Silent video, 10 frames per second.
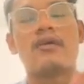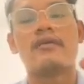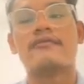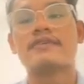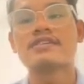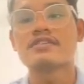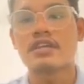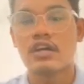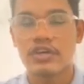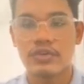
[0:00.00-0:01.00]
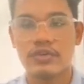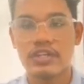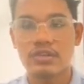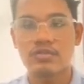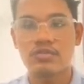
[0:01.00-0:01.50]
first you
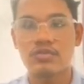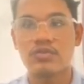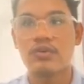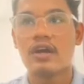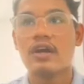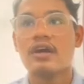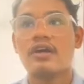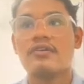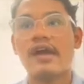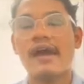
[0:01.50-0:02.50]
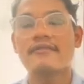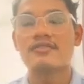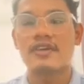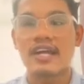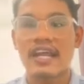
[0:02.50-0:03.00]
need to do, you have to
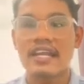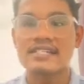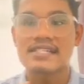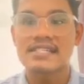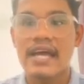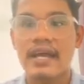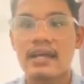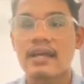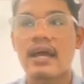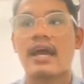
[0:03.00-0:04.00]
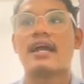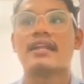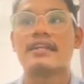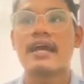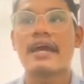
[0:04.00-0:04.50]
create a stack,
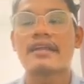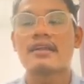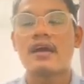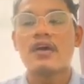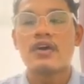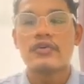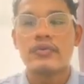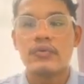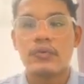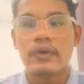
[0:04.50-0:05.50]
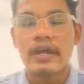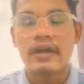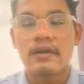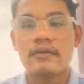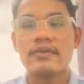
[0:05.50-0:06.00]
and then you
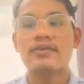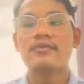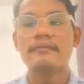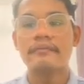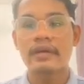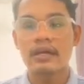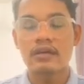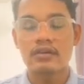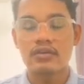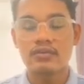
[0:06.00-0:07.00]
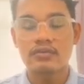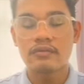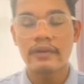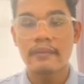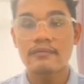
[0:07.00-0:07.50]
may
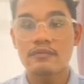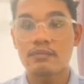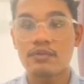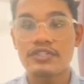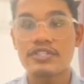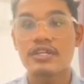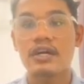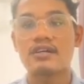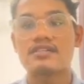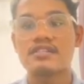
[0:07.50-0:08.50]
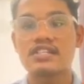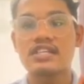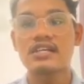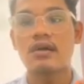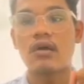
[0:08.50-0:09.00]
push a
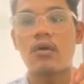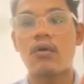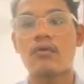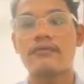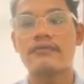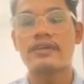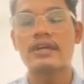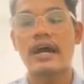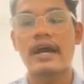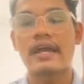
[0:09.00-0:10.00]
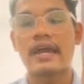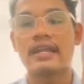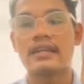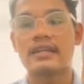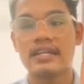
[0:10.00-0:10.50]
C, O, V, I,
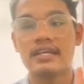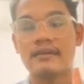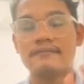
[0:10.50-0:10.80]
and D.